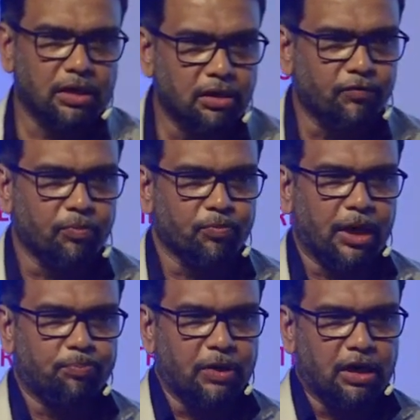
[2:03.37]
from
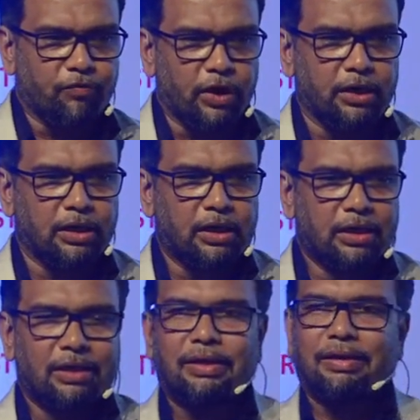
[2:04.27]
pulp mill effluent
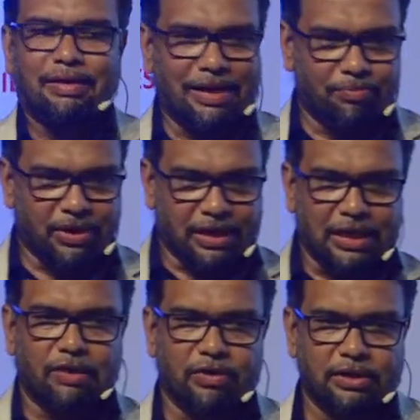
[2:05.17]
can be
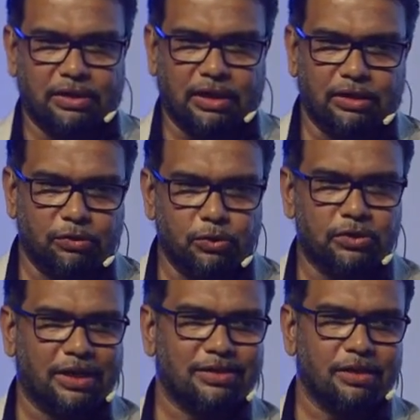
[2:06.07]
recovered and used
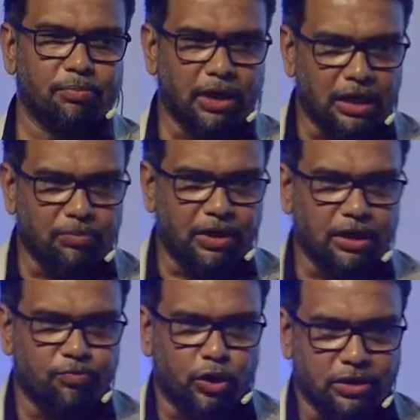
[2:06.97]
as a boiler
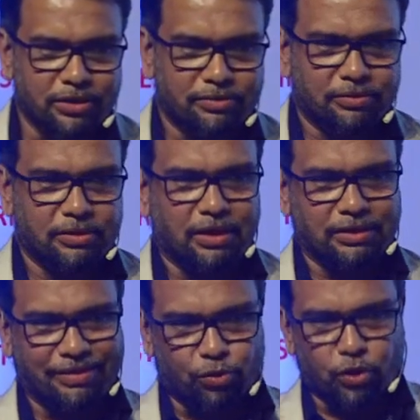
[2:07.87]
makeup water and
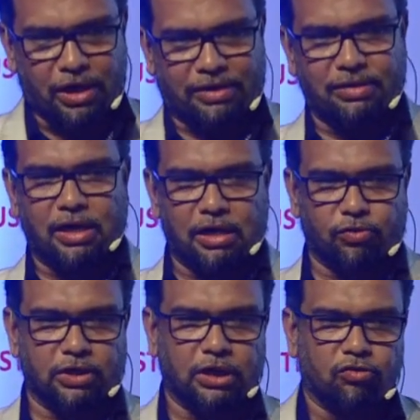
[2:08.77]
to cater the hot
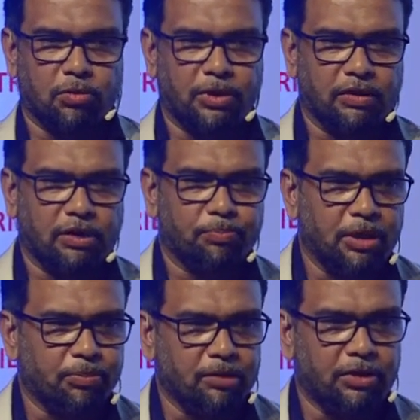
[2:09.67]
water requirement of the
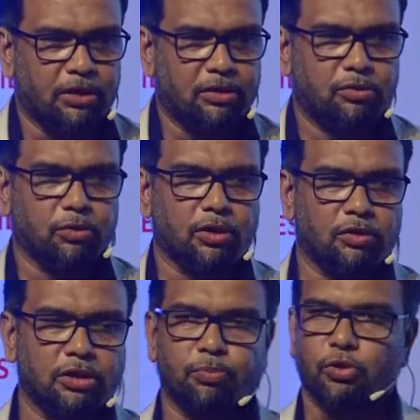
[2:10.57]
paper mill to reduce
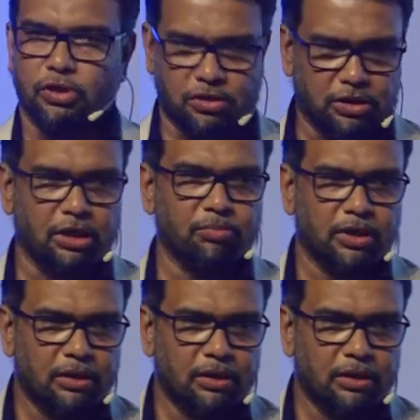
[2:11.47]
the process steam